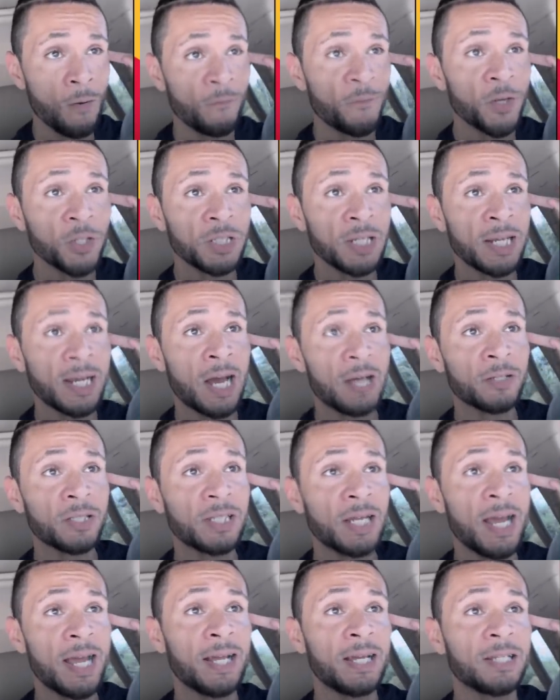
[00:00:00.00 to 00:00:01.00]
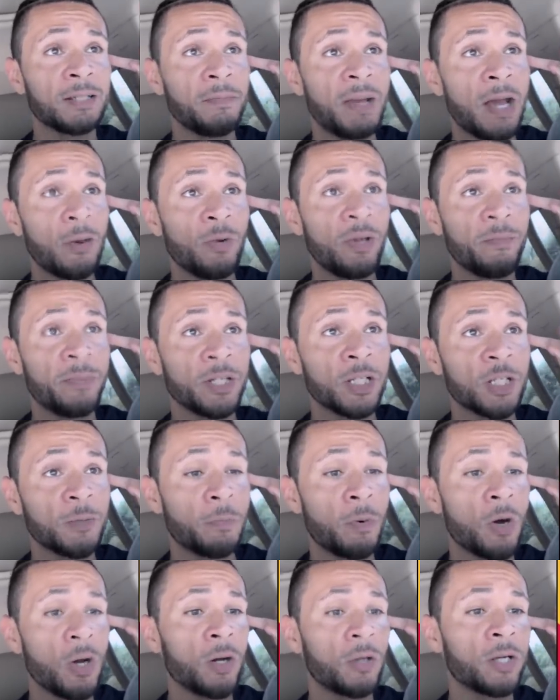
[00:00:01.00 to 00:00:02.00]
first thing I'll say is, man, we've been
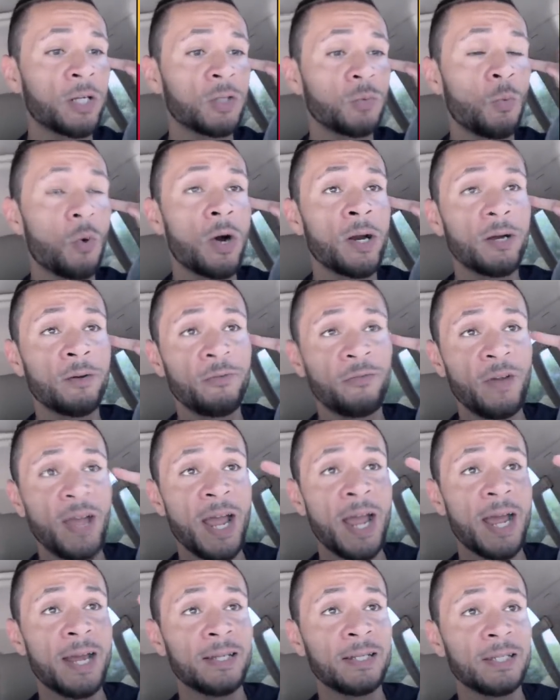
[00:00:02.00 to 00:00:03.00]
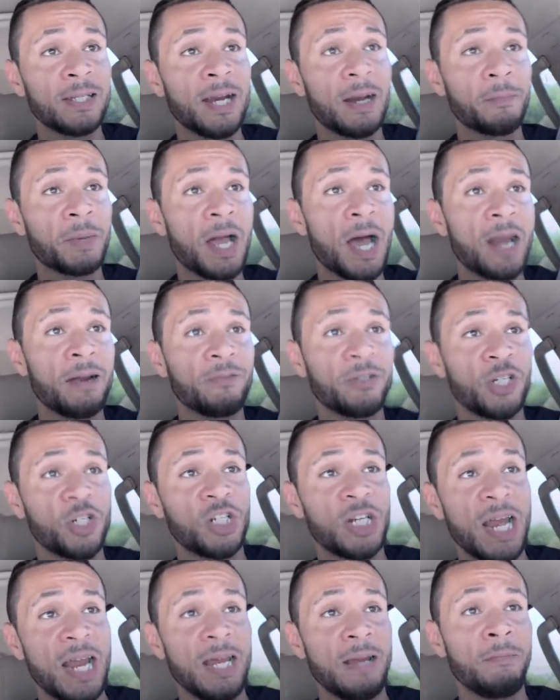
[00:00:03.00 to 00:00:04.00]
spoiled as Warrior fans and I'm kind of
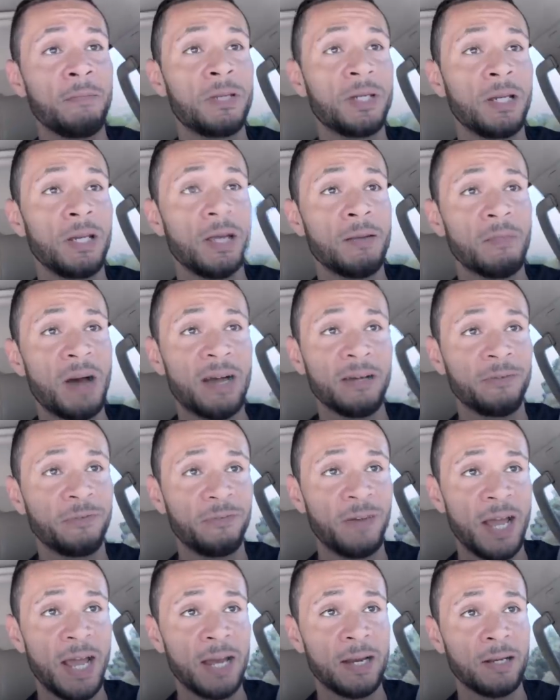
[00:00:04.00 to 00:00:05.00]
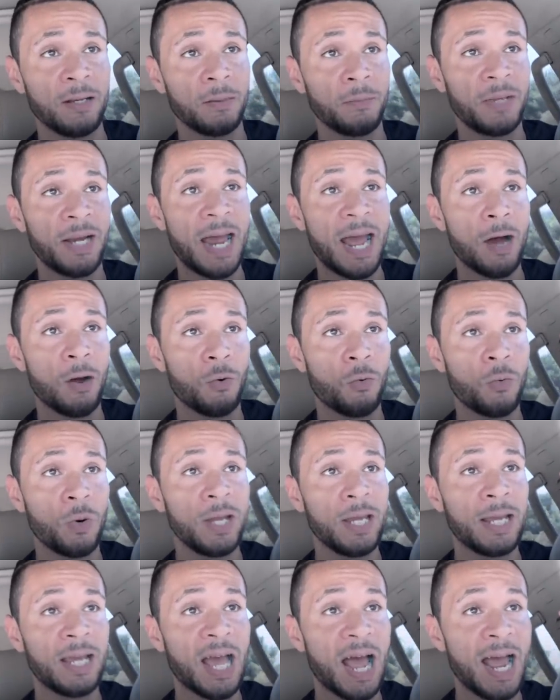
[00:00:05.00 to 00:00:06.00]
ashamed in my fandom and how
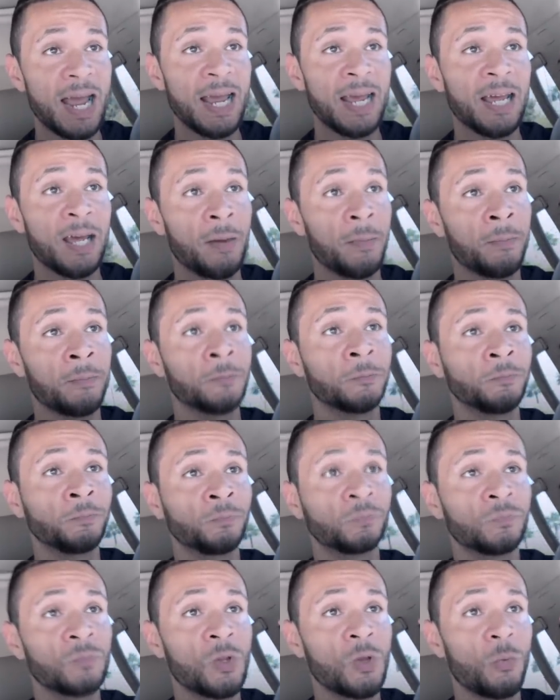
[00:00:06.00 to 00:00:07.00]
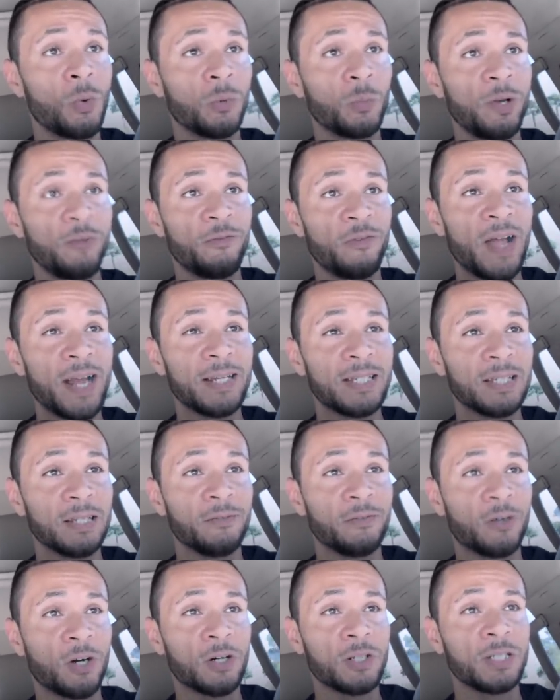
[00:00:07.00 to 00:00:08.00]
weak I am when we face
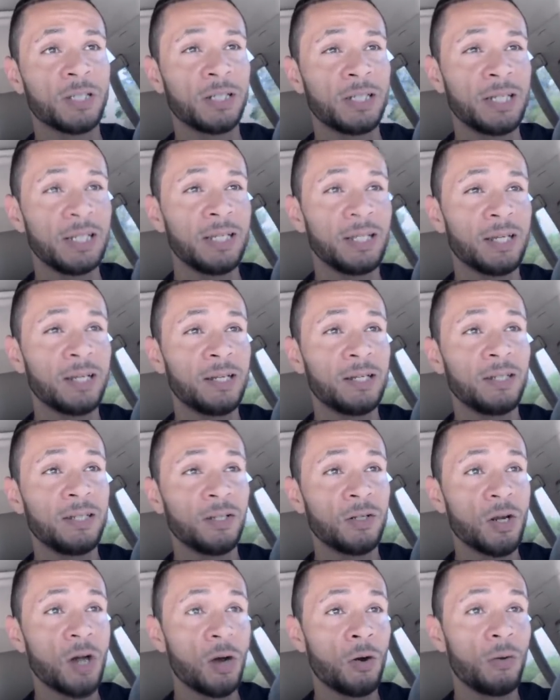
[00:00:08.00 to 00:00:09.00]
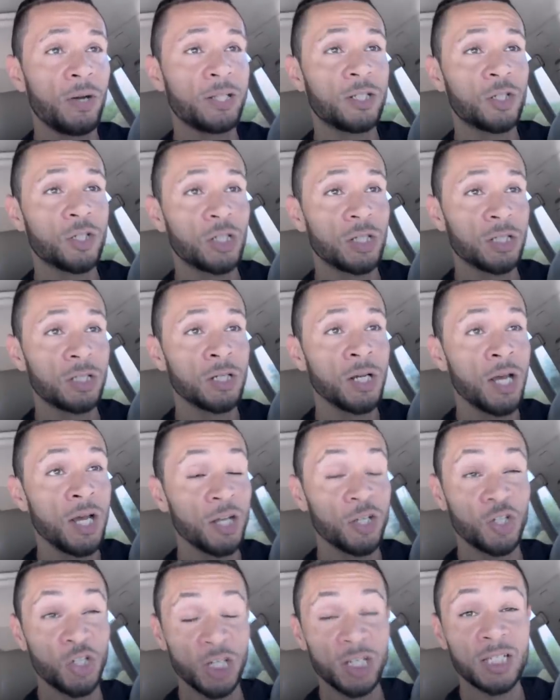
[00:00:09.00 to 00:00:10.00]
adversity and you know it's just
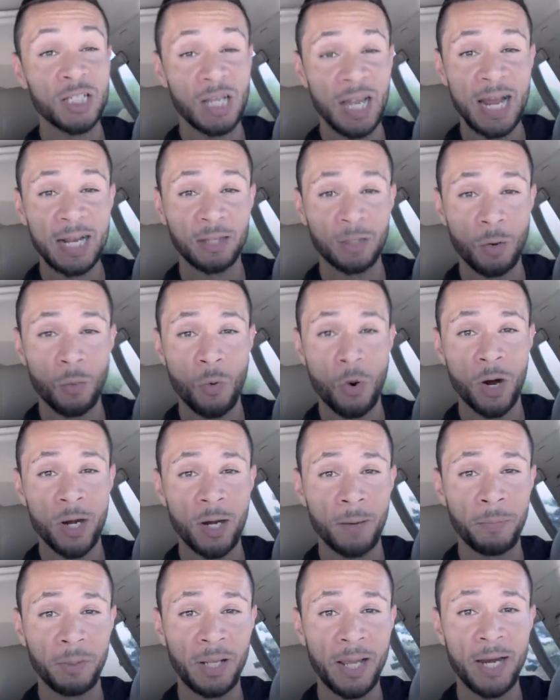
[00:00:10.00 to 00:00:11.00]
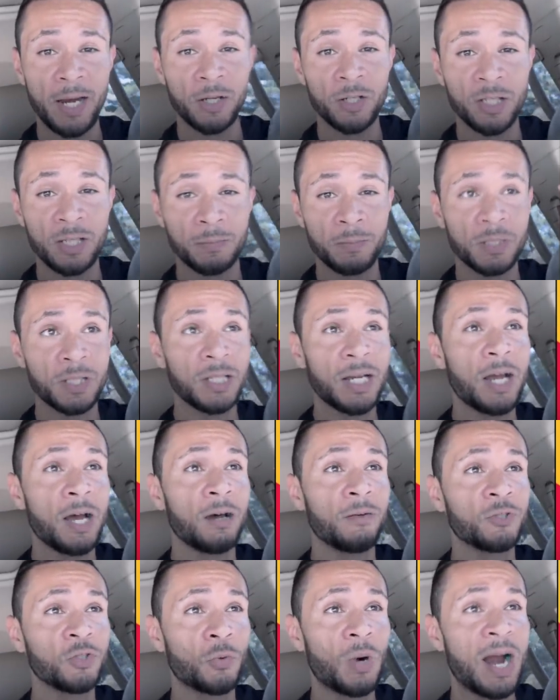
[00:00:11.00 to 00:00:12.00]
just like the warrior players
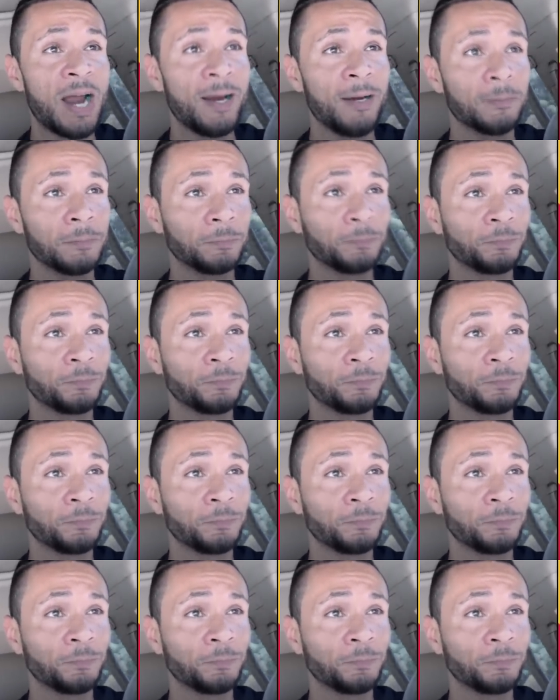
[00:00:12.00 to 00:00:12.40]
themselves right